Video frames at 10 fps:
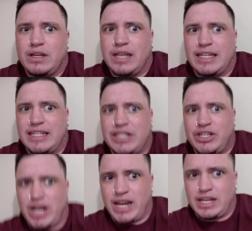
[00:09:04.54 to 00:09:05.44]
it did
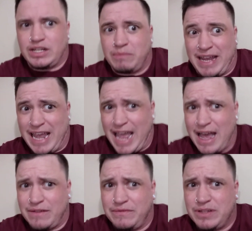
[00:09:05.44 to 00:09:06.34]
change my
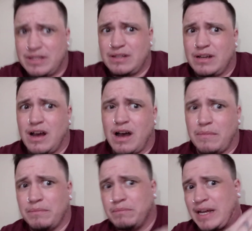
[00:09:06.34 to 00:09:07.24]
calves. I
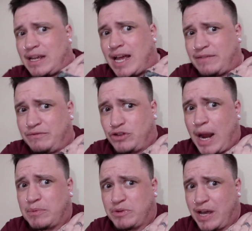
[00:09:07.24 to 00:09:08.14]
have
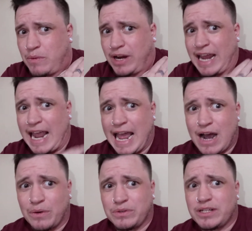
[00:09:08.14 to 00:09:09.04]
traps without working
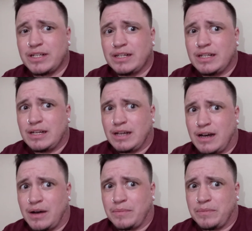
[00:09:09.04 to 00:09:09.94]
out.
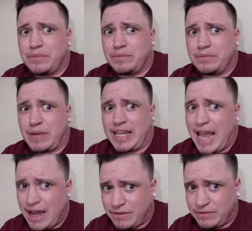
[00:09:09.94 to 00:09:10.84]
My
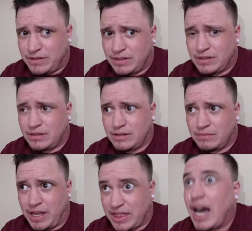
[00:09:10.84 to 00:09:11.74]
calves,
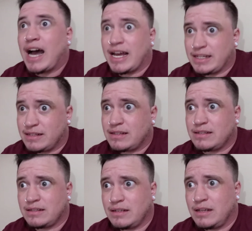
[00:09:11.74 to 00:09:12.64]
my thighs,
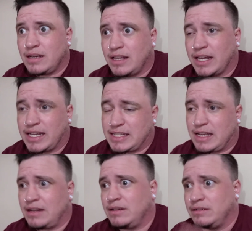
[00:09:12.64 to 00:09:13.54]
and like I
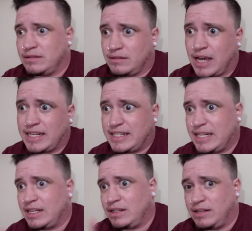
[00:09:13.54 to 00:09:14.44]
said, I
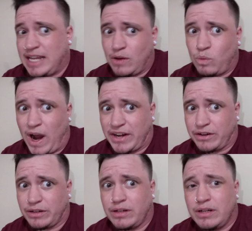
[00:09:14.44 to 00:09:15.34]
did get
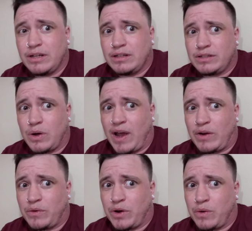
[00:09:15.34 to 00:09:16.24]
whiter. So I
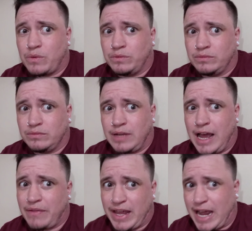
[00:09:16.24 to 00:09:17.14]
don't know
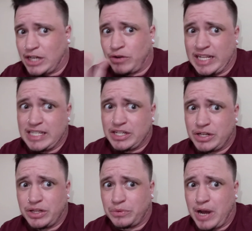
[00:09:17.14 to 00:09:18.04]
how that got
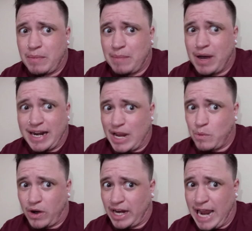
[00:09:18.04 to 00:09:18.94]
transitioned throughout my body and
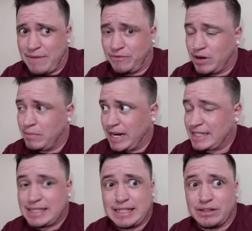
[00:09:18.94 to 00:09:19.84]
where it came from, but I
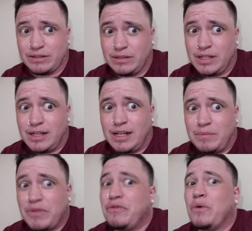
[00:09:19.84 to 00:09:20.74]
still,
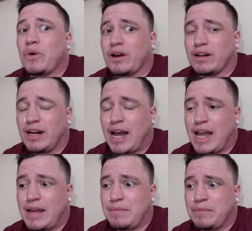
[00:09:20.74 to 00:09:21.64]
before
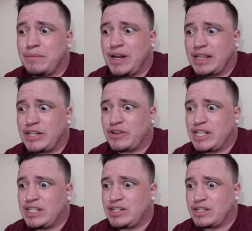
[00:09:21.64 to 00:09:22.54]
I medically
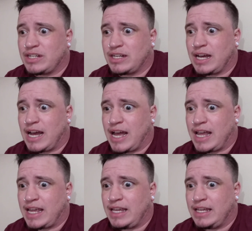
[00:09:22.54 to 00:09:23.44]
transitioned,
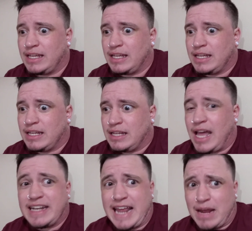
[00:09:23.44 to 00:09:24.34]
I had
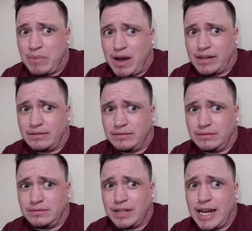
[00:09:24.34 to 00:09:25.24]
a dad bod,
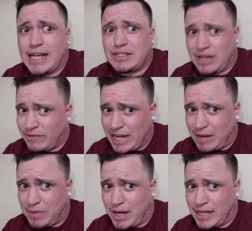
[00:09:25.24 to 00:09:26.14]
and I still have a dad
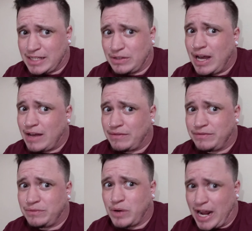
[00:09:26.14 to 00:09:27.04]
bod. I still have
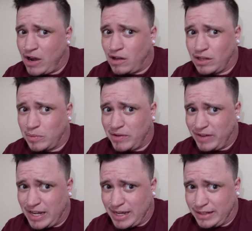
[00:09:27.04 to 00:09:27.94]
what I call a little bit of a
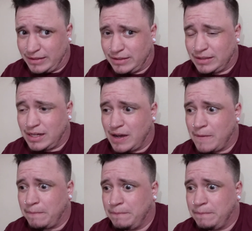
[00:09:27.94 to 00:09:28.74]
gut, and